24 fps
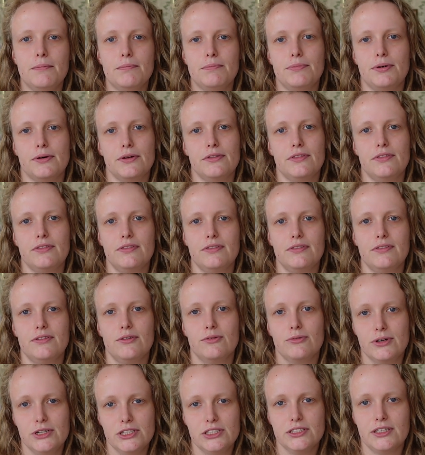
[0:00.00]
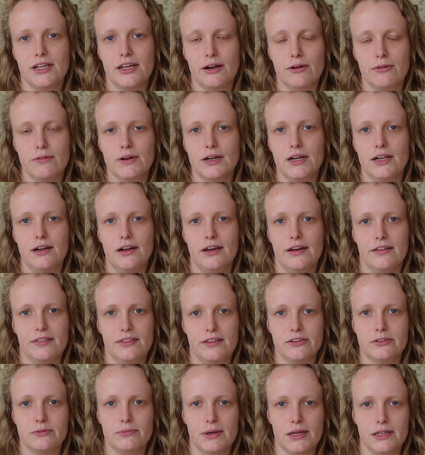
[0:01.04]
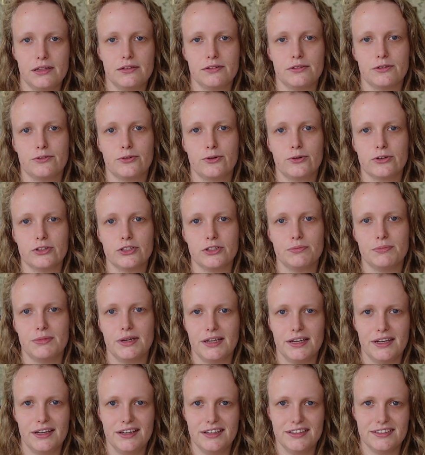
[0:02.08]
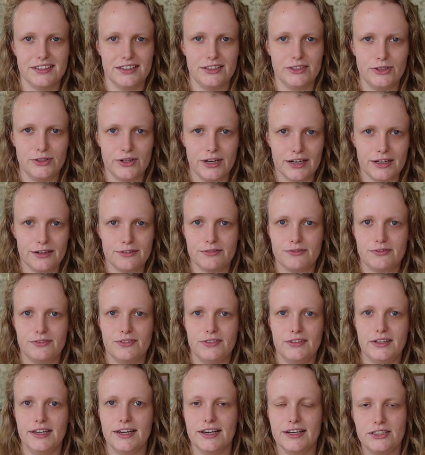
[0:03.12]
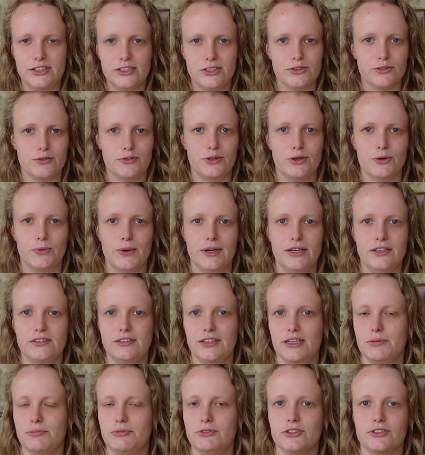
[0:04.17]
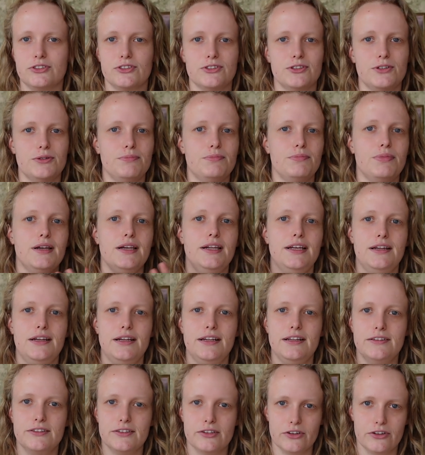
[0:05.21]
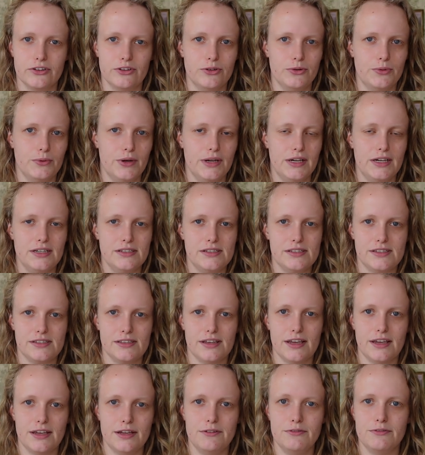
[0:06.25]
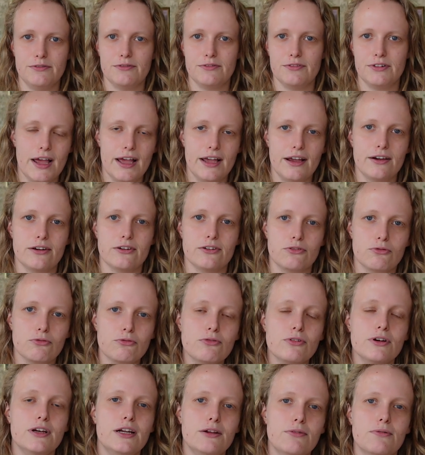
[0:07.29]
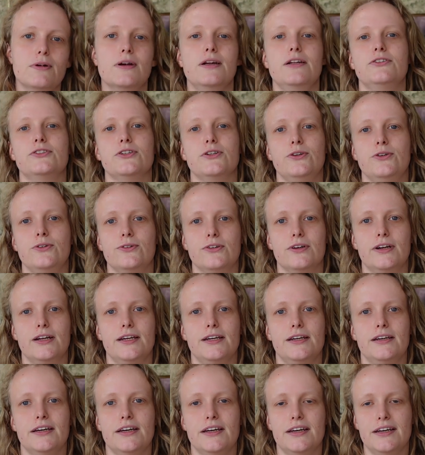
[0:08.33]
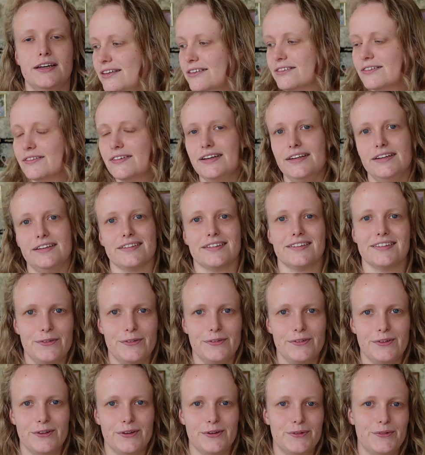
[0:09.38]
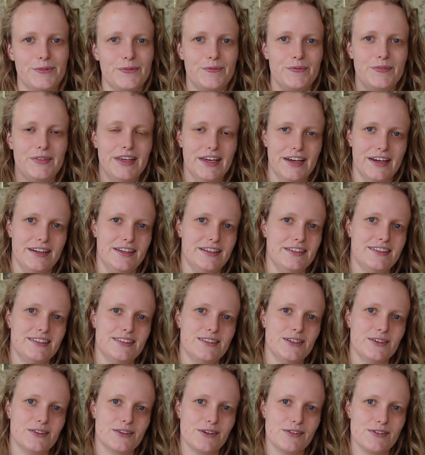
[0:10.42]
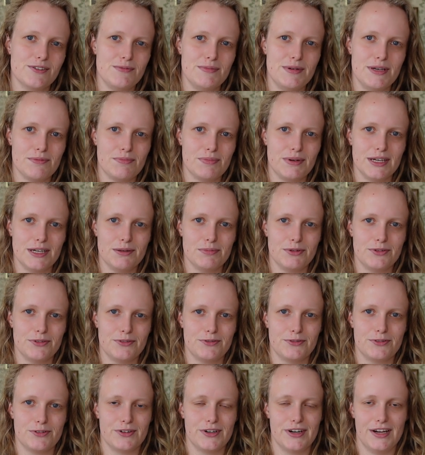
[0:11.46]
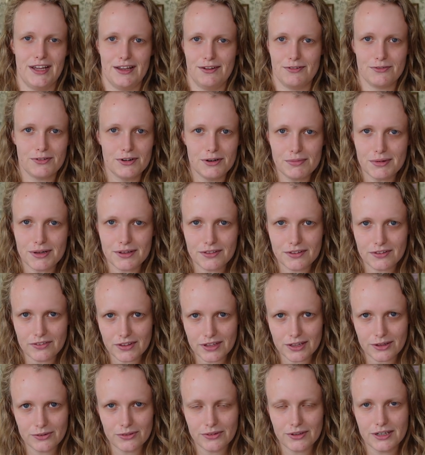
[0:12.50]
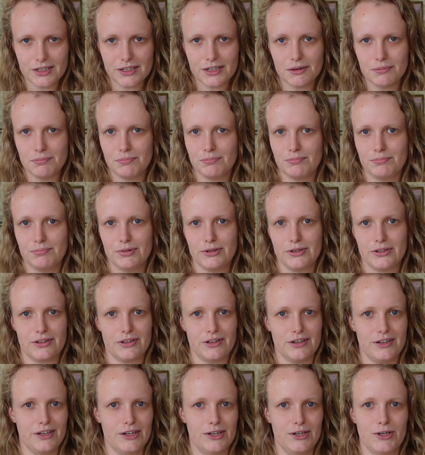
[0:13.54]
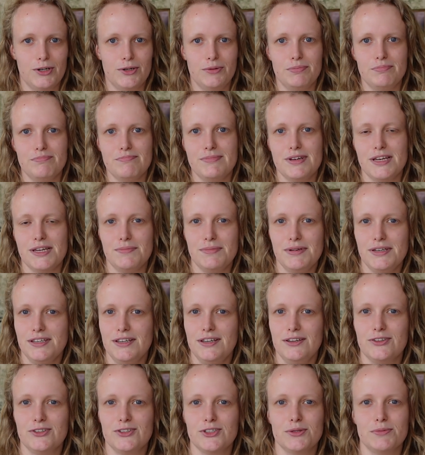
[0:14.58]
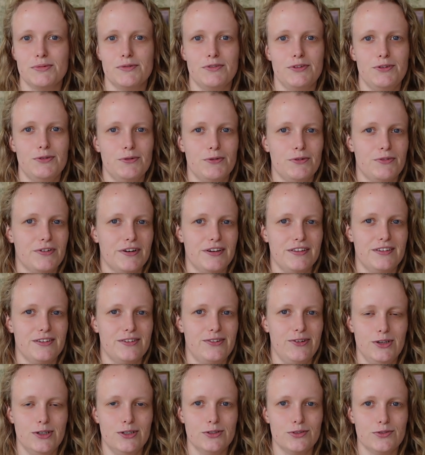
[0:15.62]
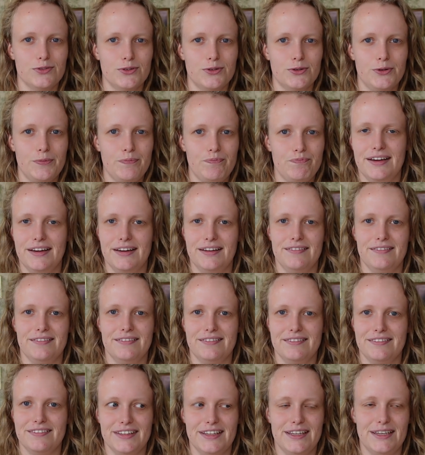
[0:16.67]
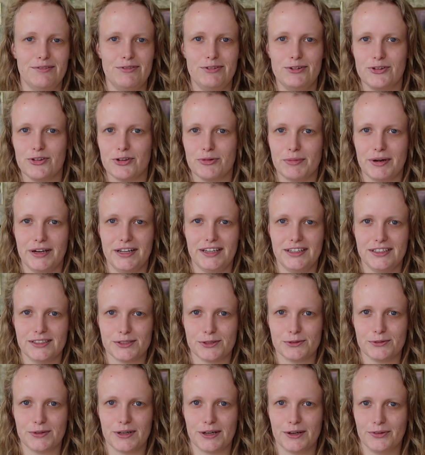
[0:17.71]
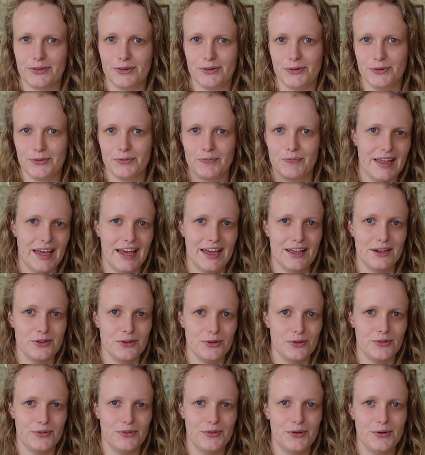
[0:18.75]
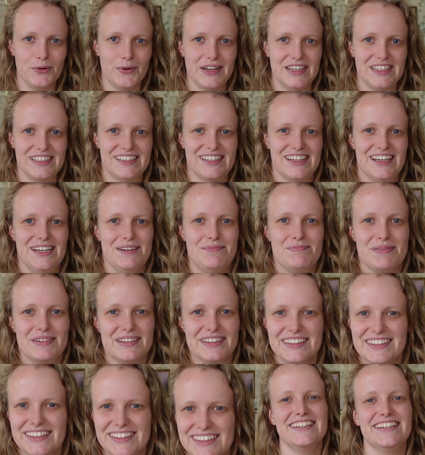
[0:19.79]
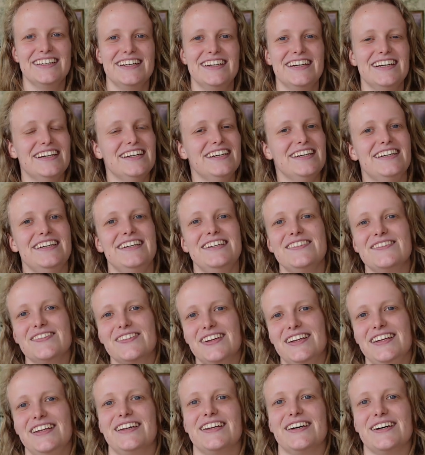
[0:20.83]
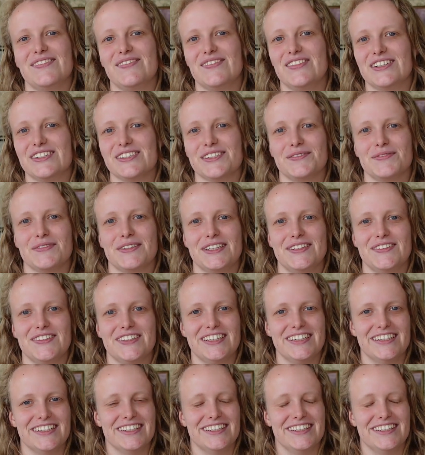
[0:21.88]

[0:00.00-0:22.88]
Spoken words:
But the reason that I really like this method of corset making is that you have the edges of your waist tape just completely tucked away, safe, anchored really, really securely. It's great. So yeah, this is not going to be applicable for every method out there, but I hope maybe some of you will find this useful and give you some ideas of how to handle the waist tape. It's really a nightmare sometimes.